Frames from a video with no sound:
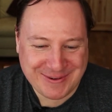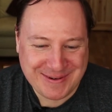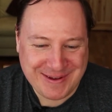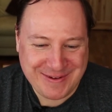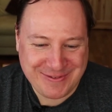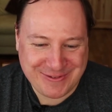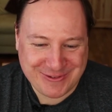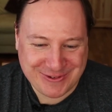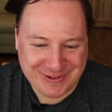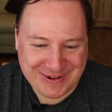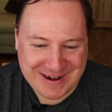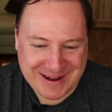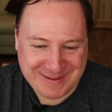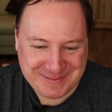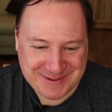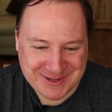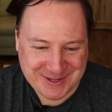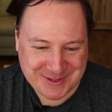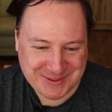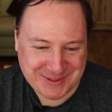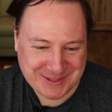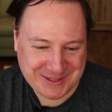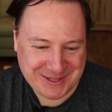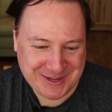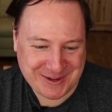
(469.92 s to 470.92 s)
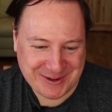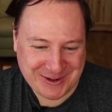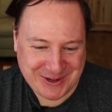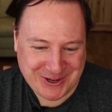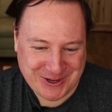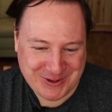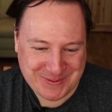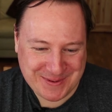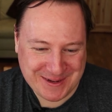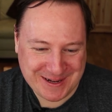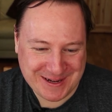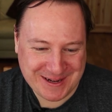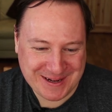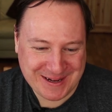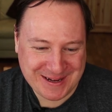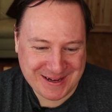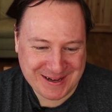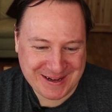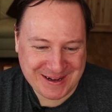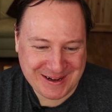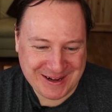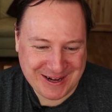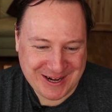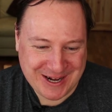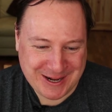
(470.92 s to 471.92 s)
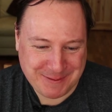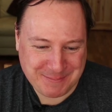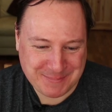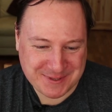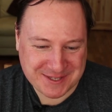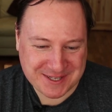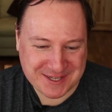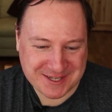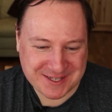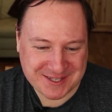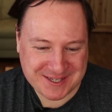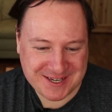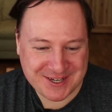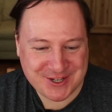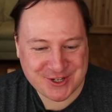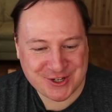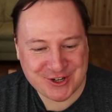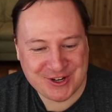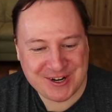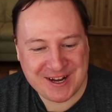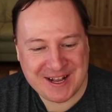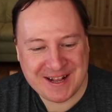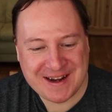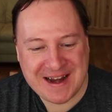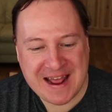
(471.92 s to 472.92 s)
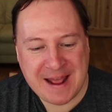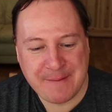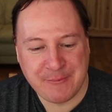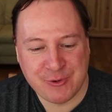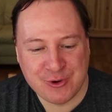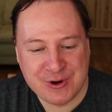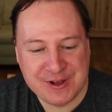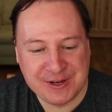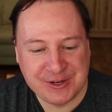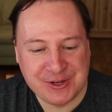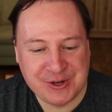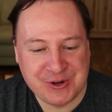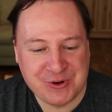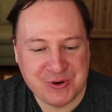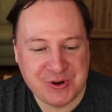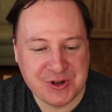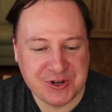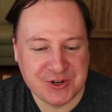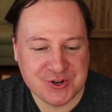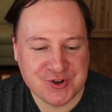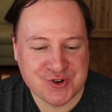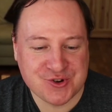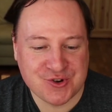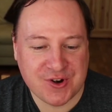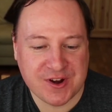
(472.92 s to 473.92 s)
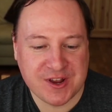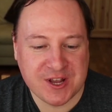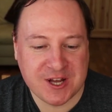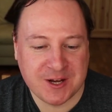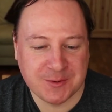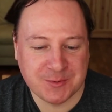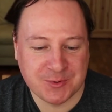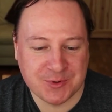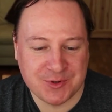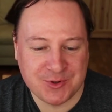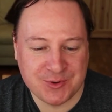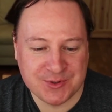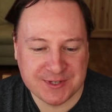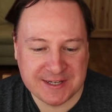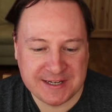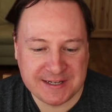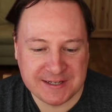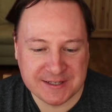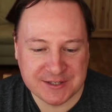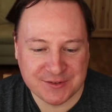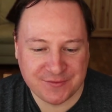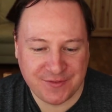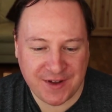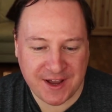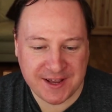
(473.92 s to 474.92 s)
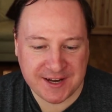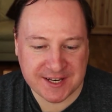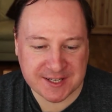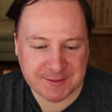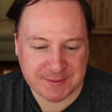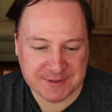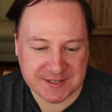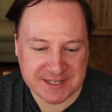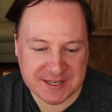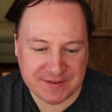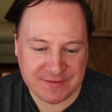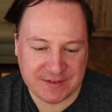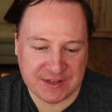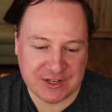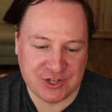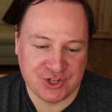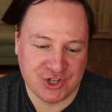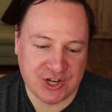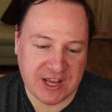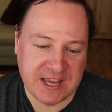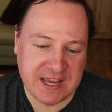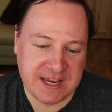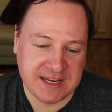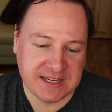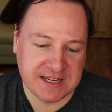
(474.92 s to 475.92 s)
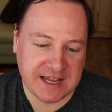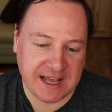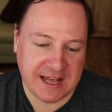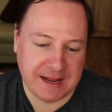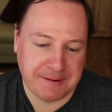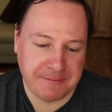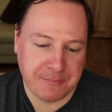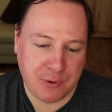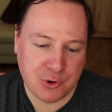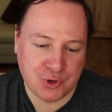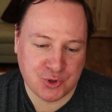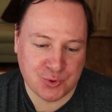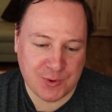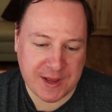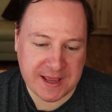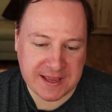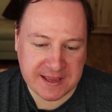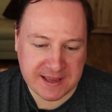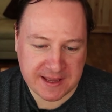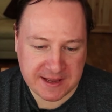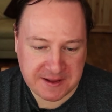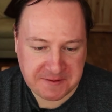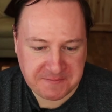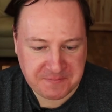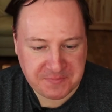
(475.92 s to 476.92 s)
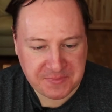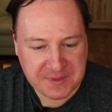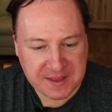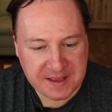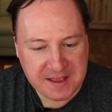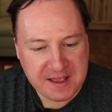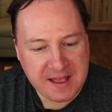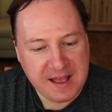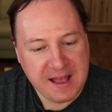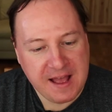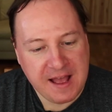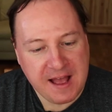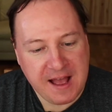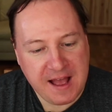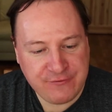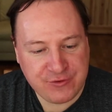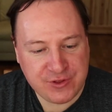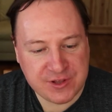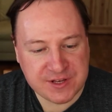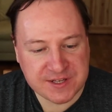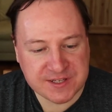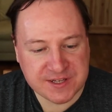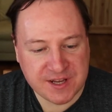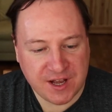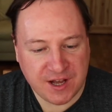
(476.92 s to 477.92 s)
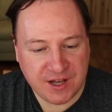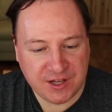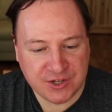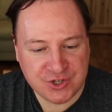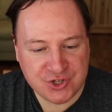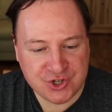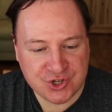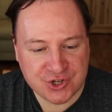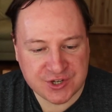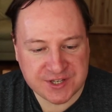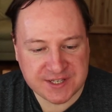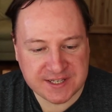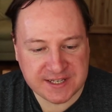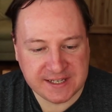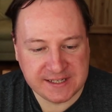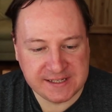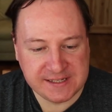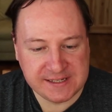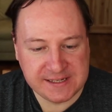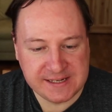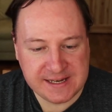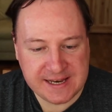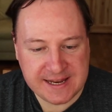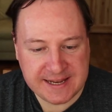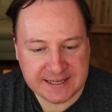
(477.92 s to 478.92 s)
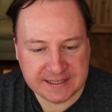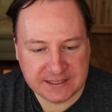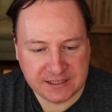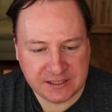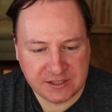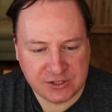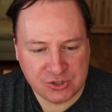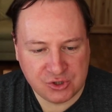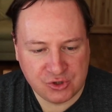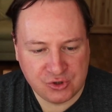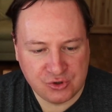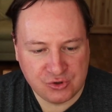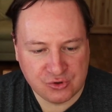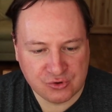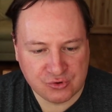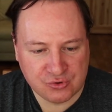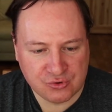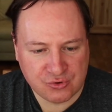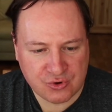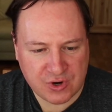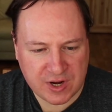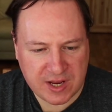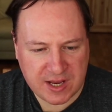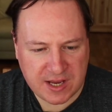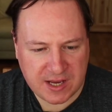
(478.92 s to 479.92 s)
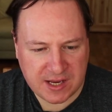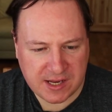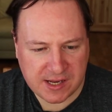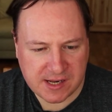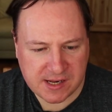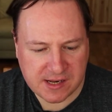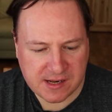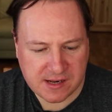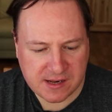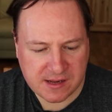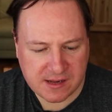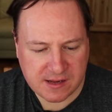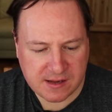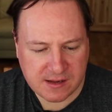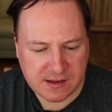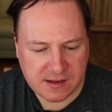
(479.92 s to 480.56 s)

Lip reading: We've crammed it with the aroma hops Citra and Amarillo, dry hopped with New Zealand's finest Pacific Jade and Motueka. Everything's gone just a little green.